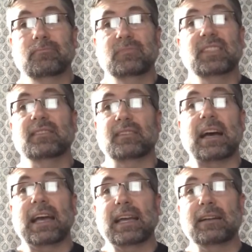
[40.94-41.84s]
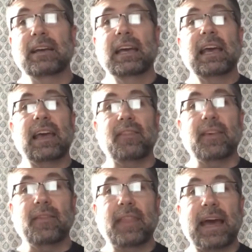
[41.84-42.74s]
design, and
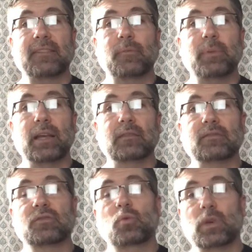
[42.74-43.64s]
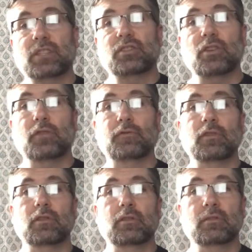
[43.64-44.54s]
then that's been switched
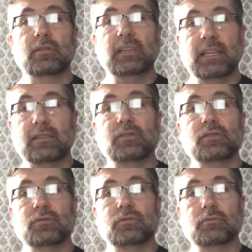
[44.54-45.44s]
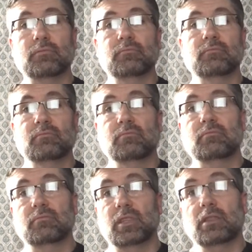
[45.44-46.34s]
over into
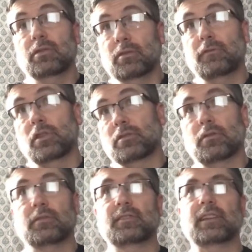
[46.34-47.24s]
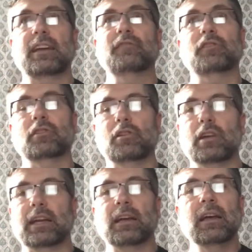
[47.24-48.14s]
the universal design for
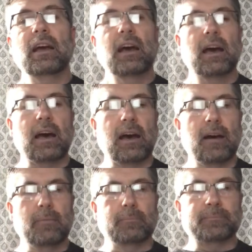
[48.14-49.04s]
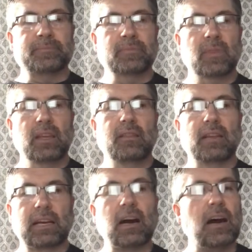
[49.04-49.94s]
learning. Um, the
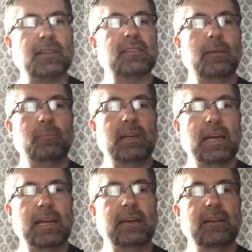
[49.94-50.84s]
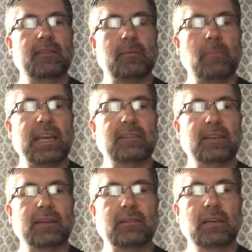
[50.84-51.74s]
concept behind it is
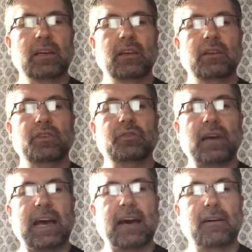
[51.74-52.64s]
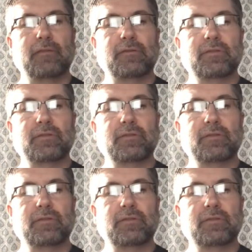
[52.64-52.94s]
amazing. You have